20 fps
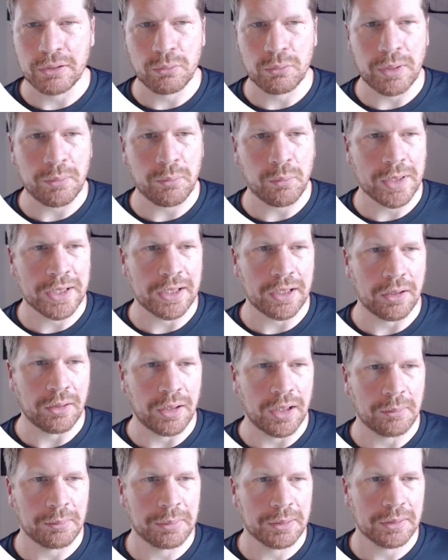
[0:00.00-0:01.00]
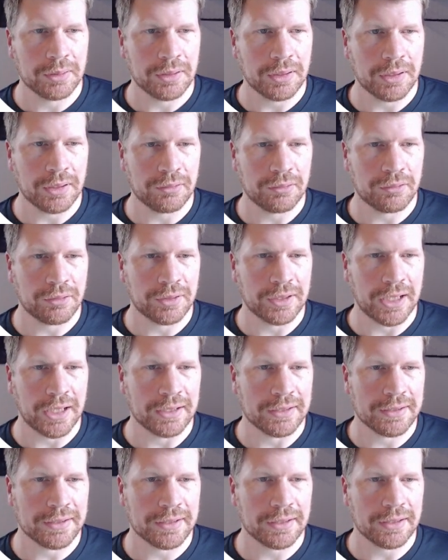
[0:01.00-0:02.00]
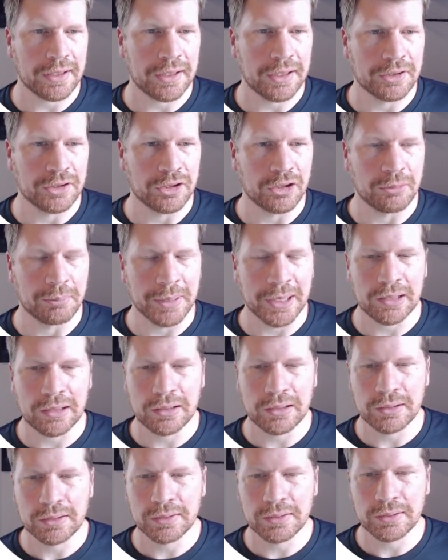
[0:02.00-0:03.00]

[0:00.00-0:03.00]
when we go up and create a new bill,